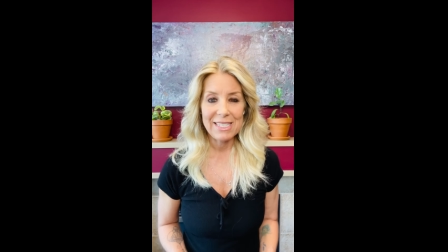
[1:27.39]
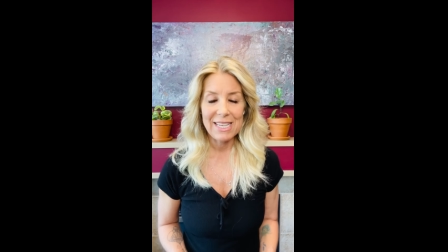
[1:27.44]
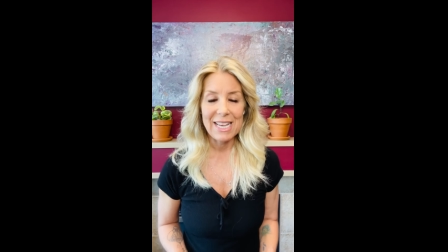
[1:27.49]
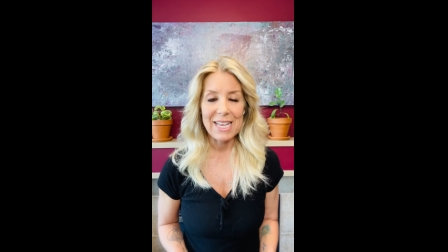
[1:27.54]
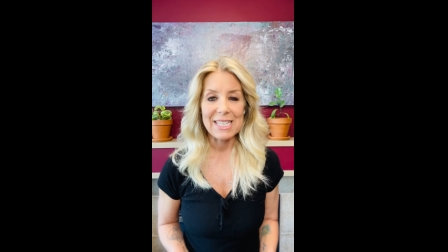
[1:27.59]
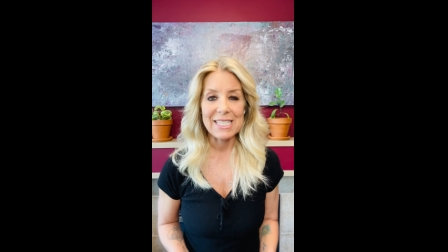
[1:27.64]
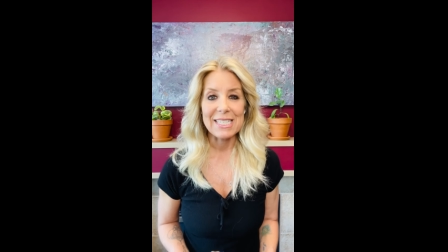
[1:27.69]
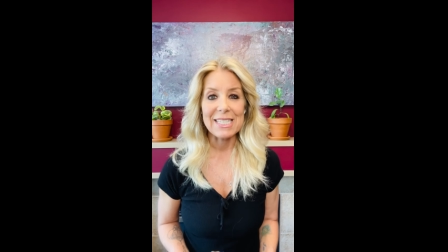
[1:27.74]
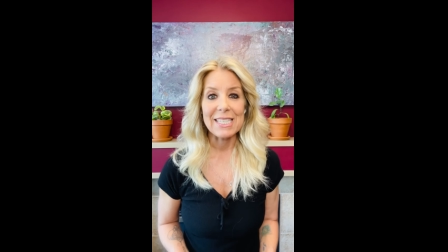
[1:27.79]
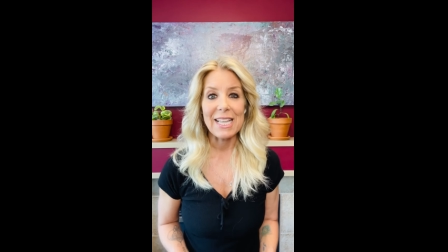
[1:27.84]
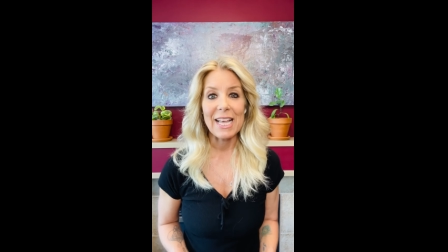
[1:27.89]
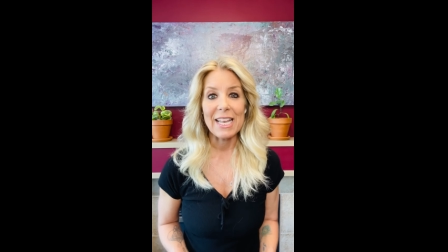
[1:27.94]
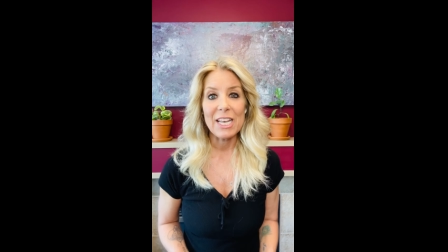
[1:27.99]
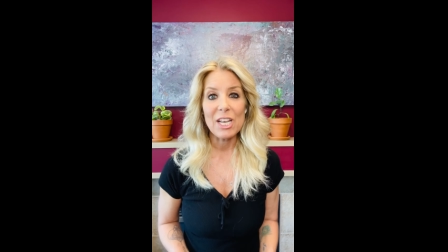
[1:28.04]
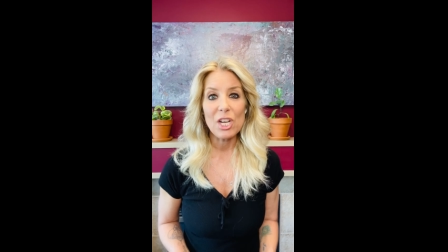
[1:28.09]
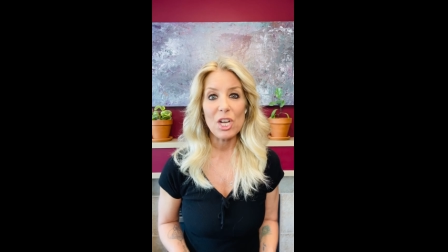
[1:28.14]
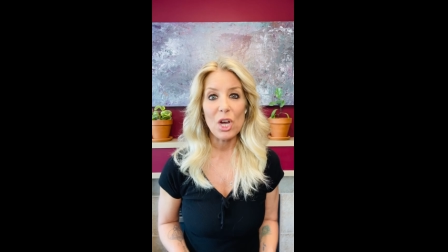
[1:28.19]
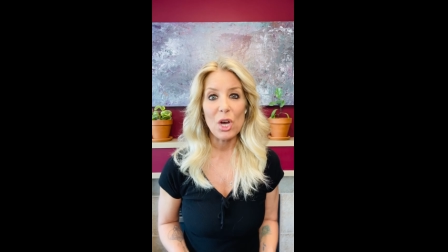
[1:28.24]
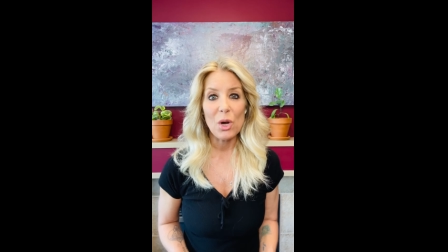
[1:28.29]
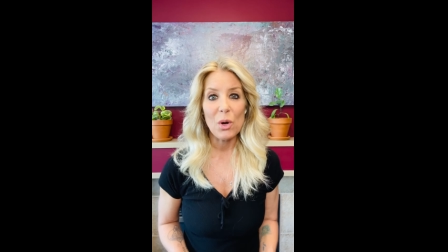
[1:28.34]
is
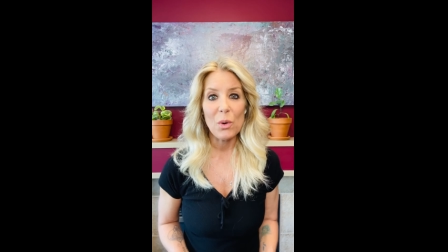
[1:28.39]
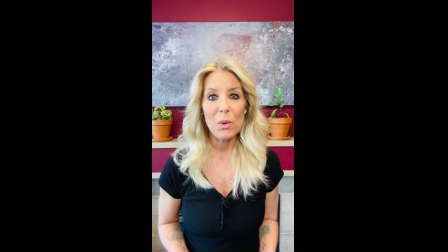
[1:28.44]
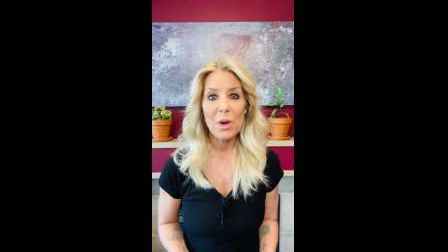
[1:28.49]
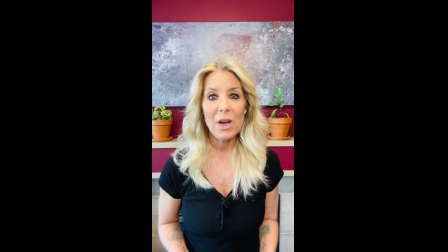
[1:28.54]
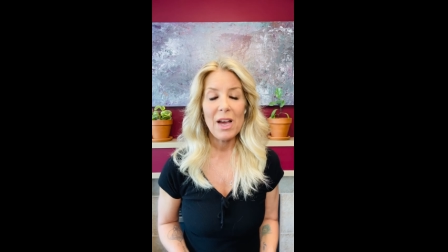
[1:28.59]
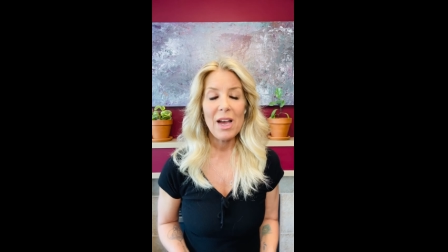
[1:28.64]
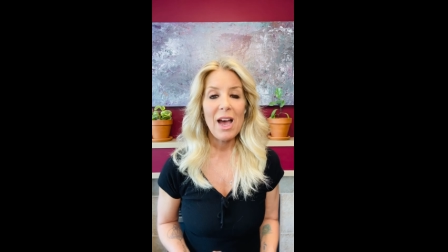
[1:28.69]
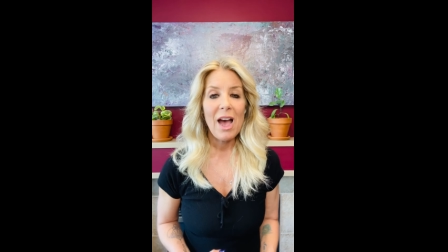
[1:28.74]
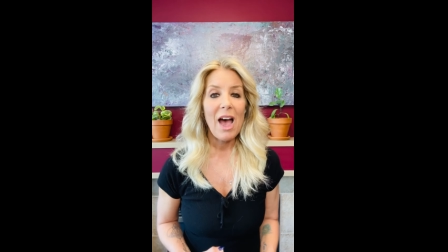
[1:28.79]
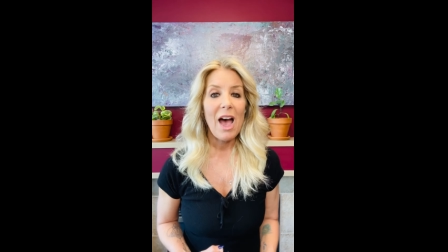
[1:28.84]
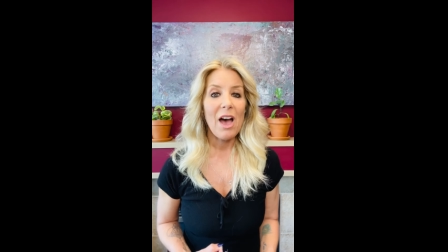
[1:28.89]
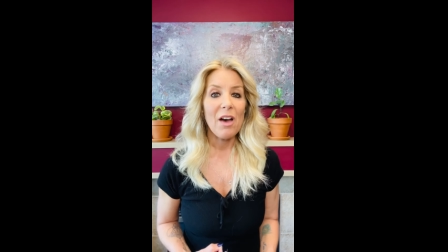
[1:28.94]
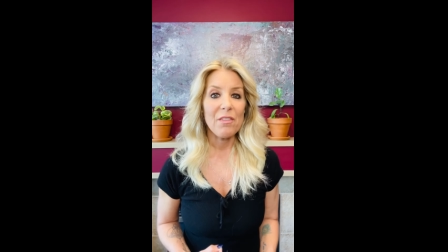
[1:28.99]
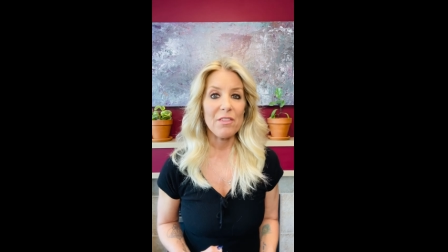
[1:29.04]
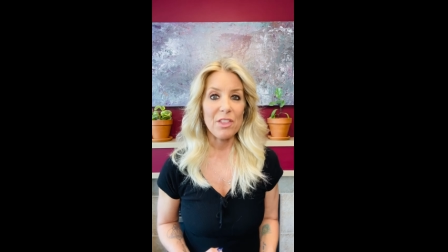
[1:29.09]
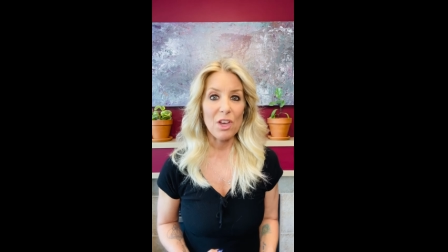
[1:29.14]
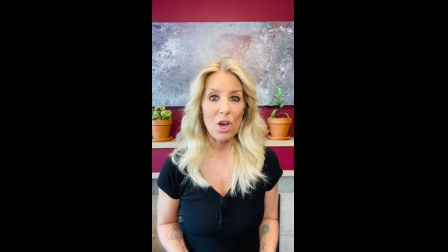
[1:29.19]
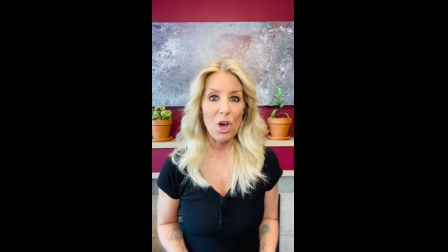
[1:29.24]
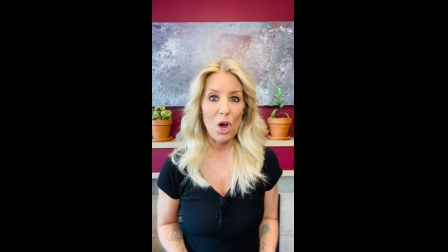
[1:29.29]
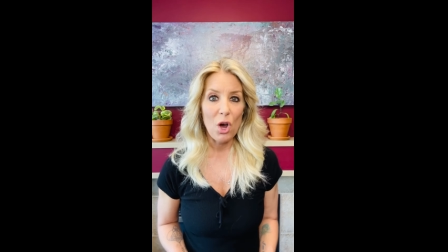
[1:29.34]
letting go
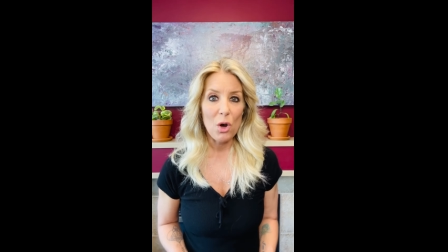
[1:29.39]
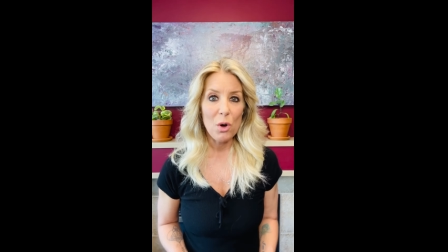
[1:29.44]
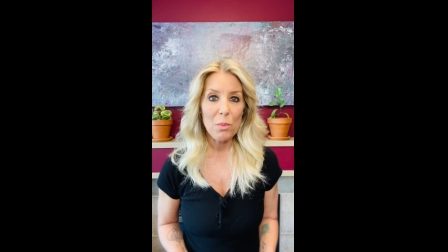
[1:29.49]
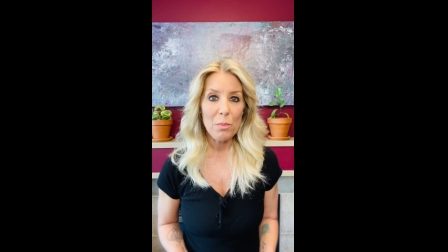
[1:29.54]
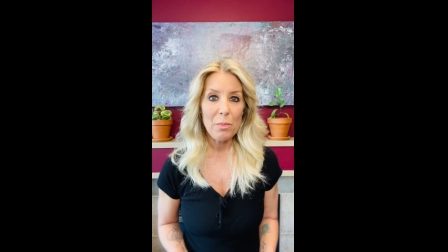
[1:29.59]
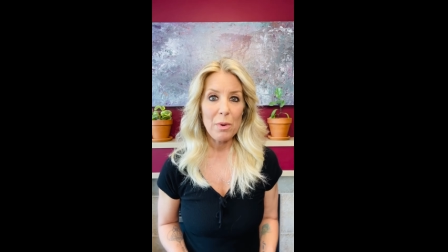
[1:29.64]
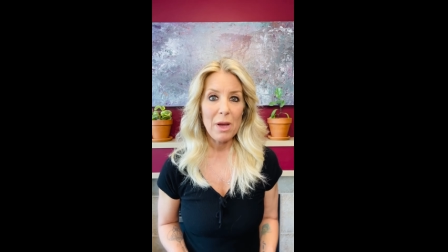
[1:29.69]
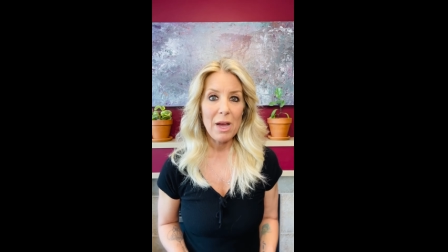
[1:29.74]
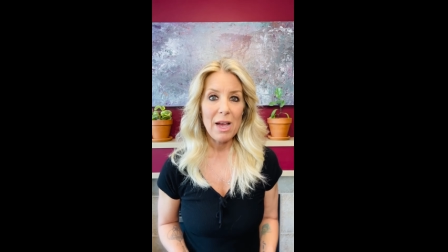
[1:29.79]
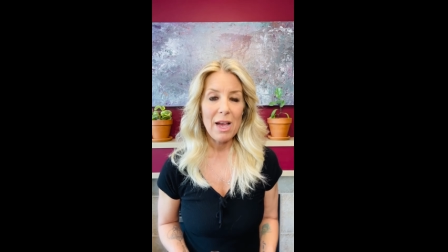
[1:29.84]
of the hope